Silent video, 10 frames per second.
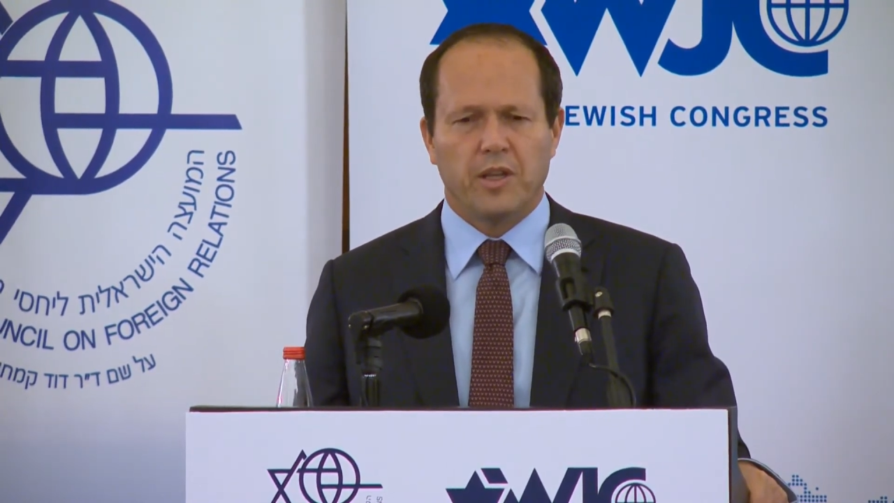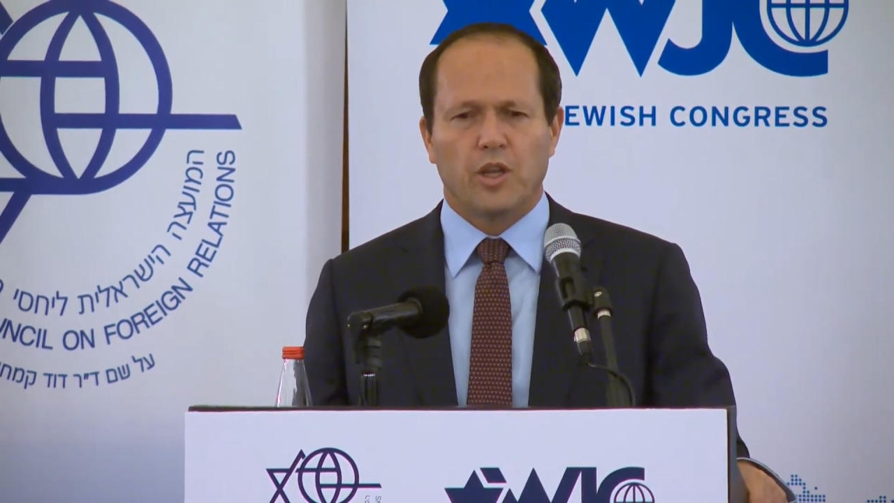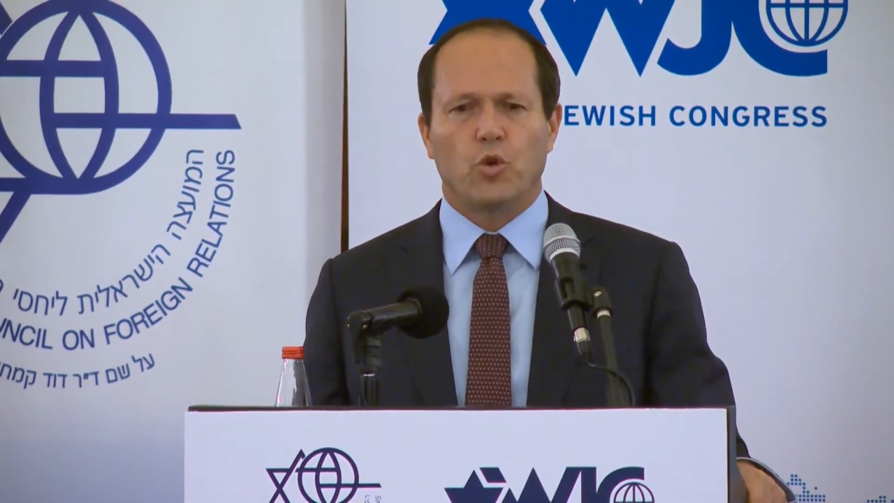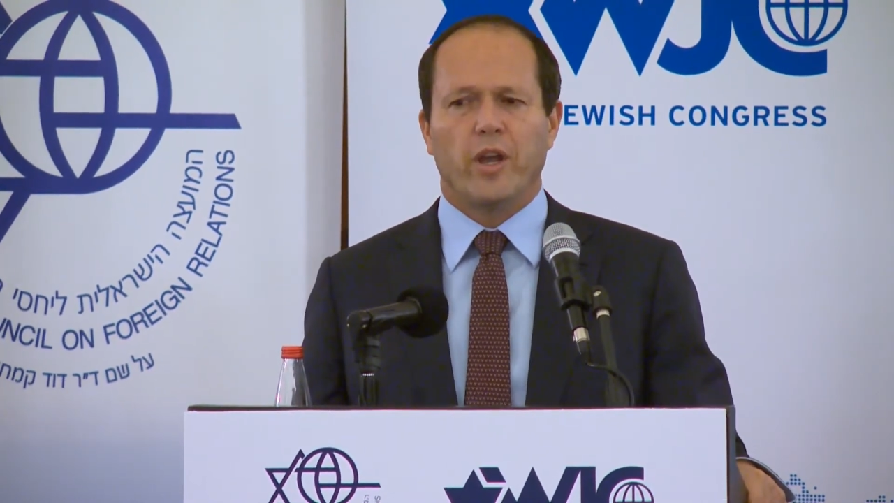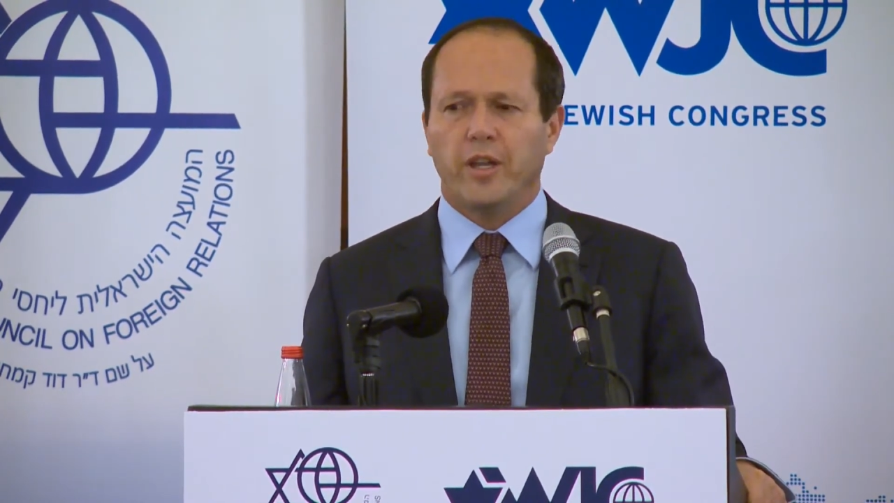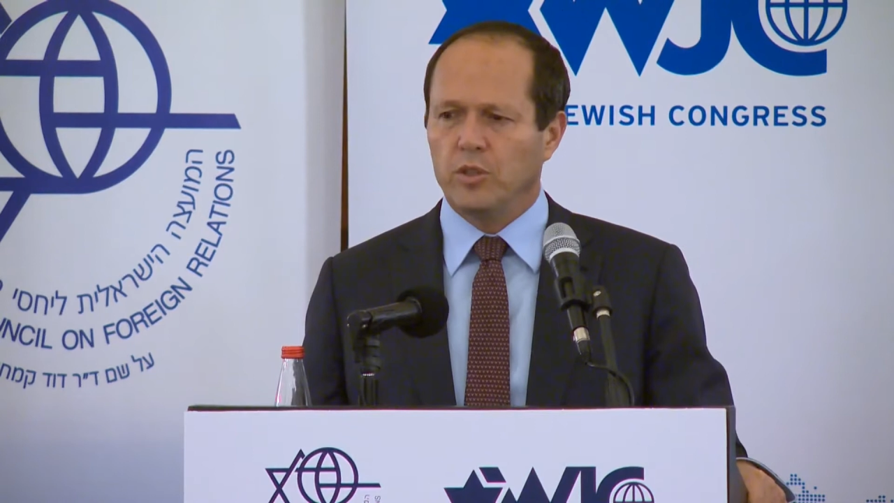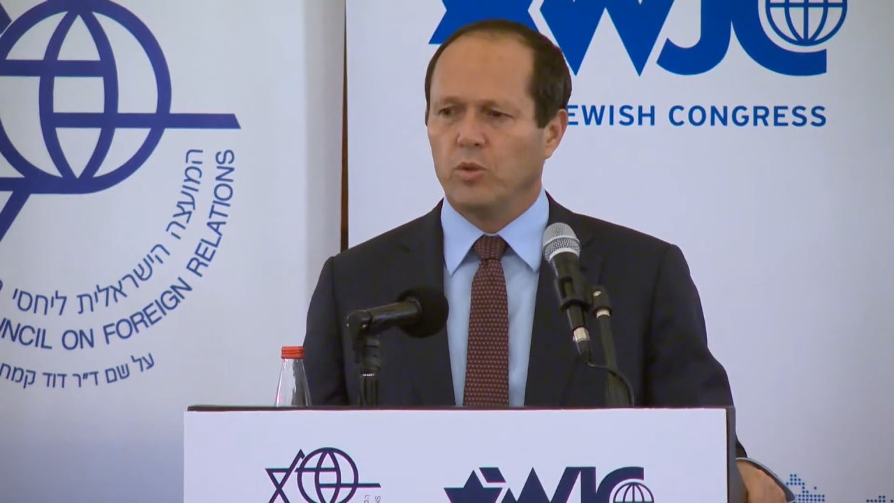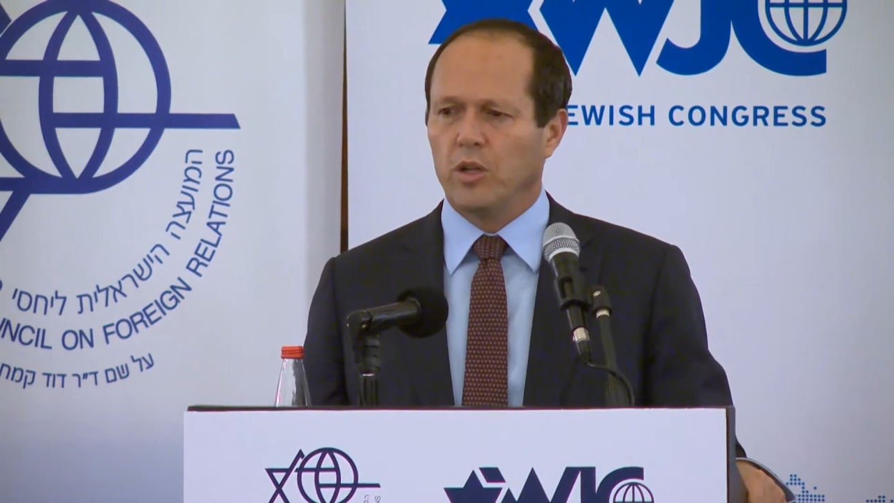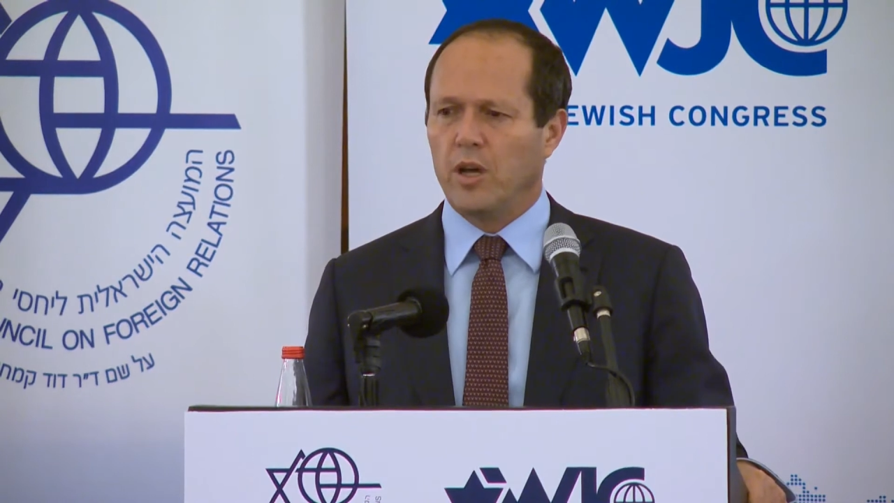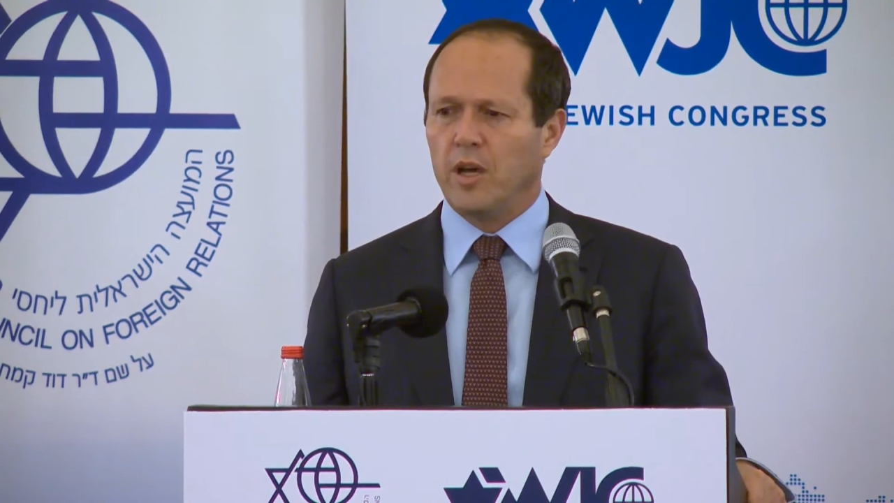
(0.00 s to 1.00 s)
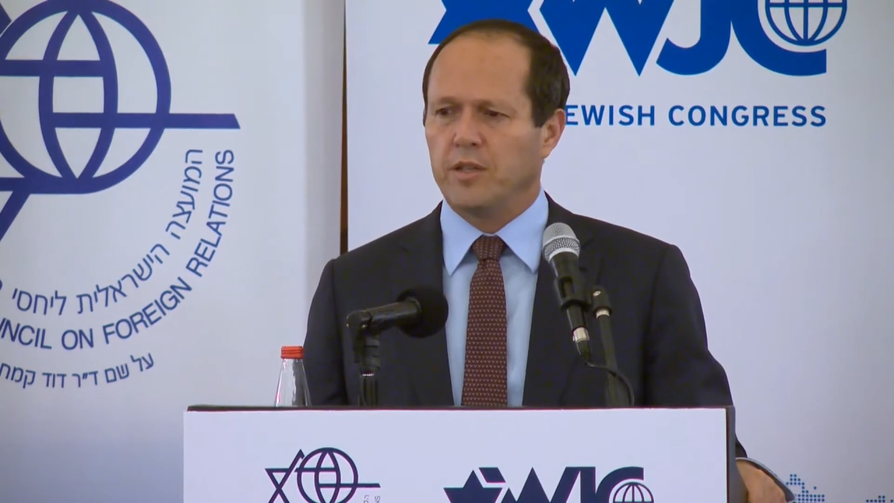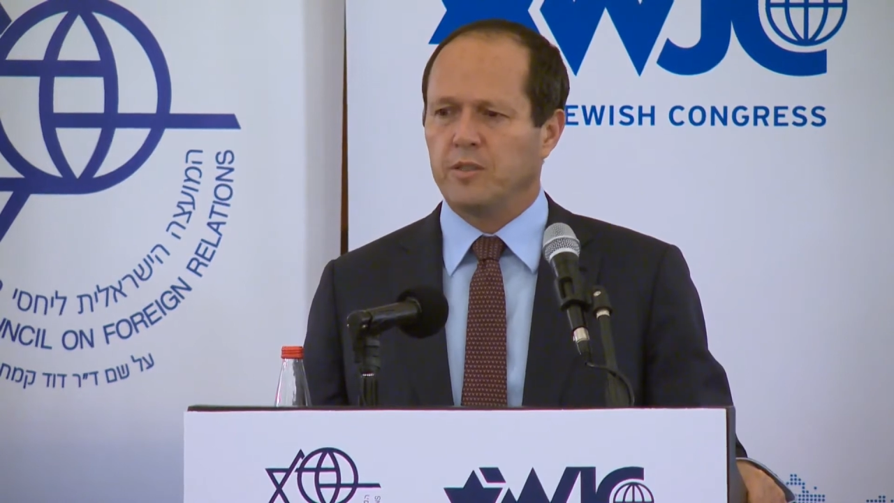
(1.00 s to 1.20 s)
Create new laws,